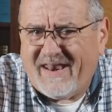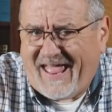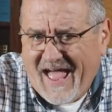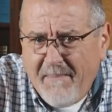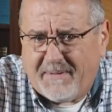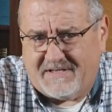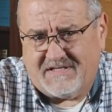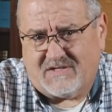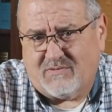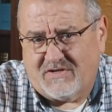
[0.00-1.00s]

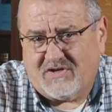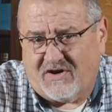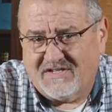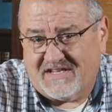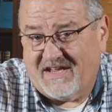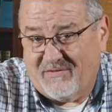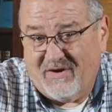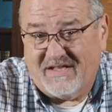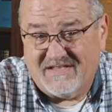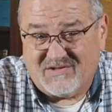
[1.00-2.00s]
happens when Tarzan
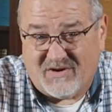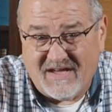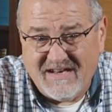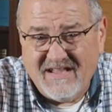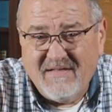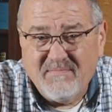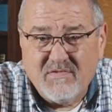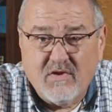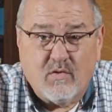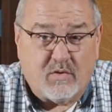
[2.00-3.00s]
runs, right?
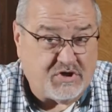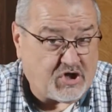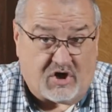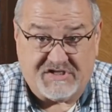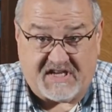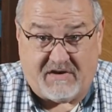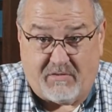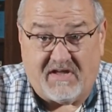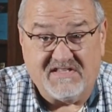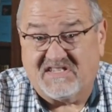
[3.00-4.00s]
When Tarzan
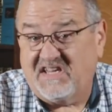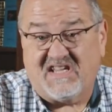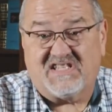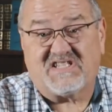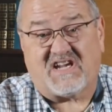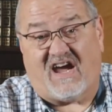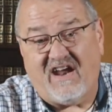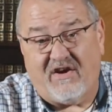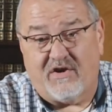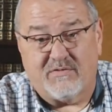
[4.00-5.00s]
runs, he gets
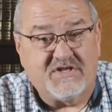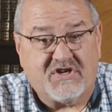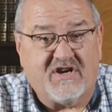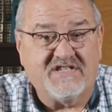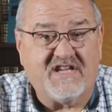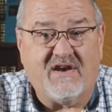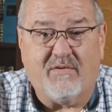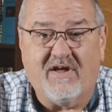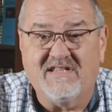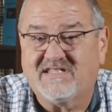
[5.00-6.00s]
tired. When Tarzan
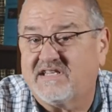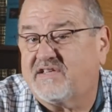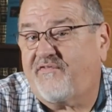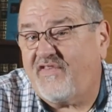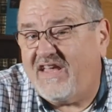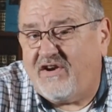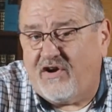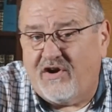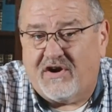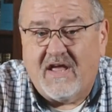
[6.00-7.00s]
runs, his feet
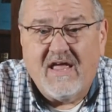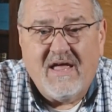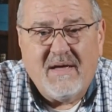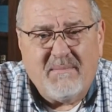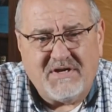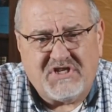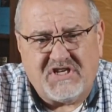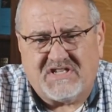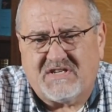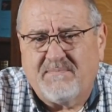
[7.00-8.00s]
hurt. But
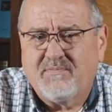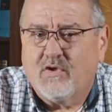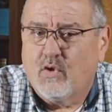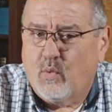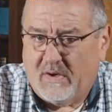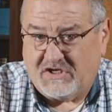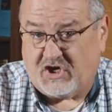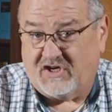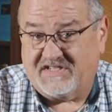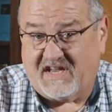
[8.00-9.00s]
just when
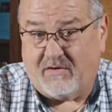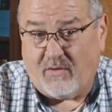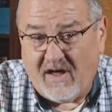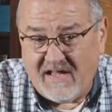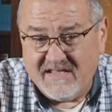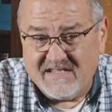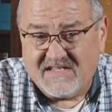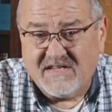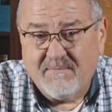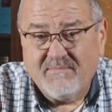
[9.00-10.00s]
Tarzan
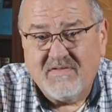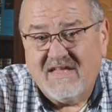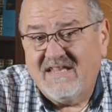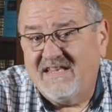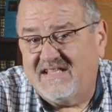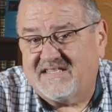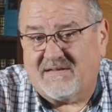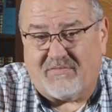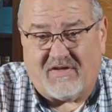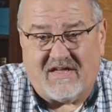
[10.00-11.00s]
runs needs
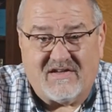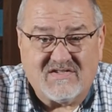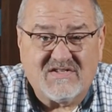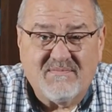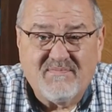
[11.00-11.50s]
something else.